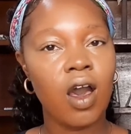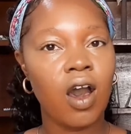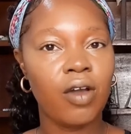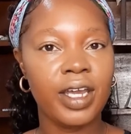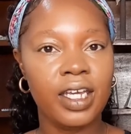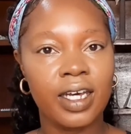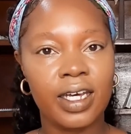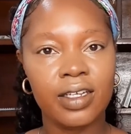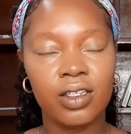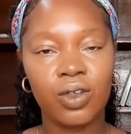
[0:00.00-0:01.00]
Alright
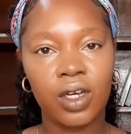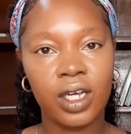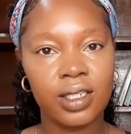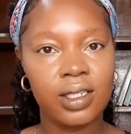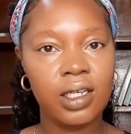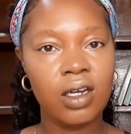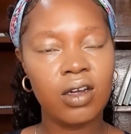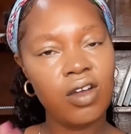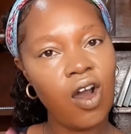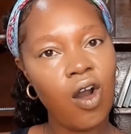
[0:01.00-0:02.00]
guys, so
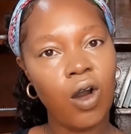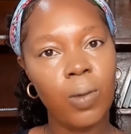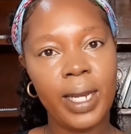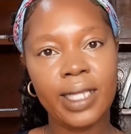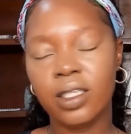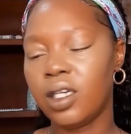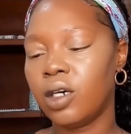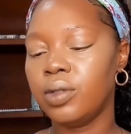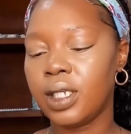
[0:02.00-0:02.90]
concealer all blended out.